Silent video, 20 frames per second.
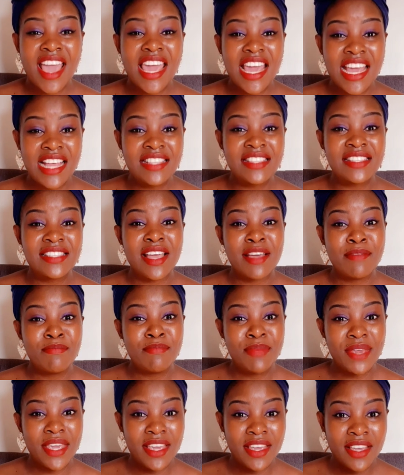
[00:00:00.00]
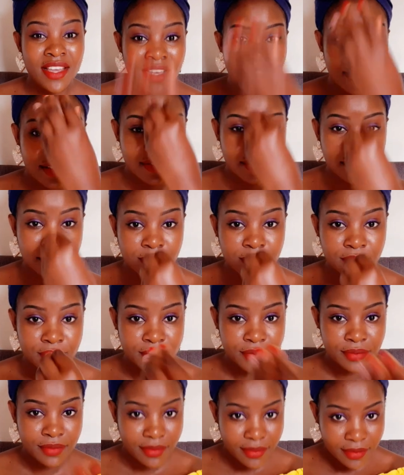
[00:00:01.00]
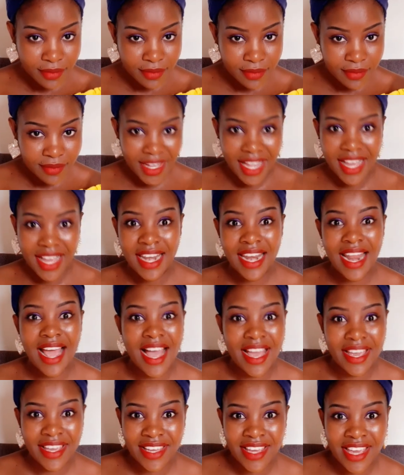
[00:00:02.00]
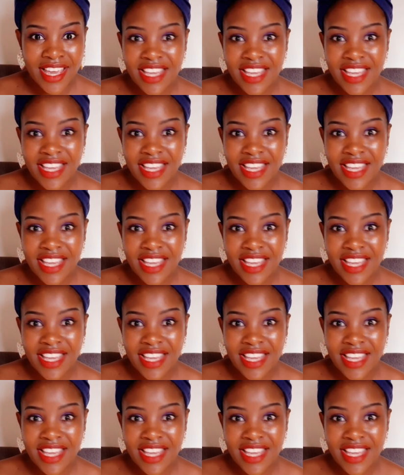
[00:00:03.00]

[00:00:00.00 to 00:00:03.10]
It's a big lie.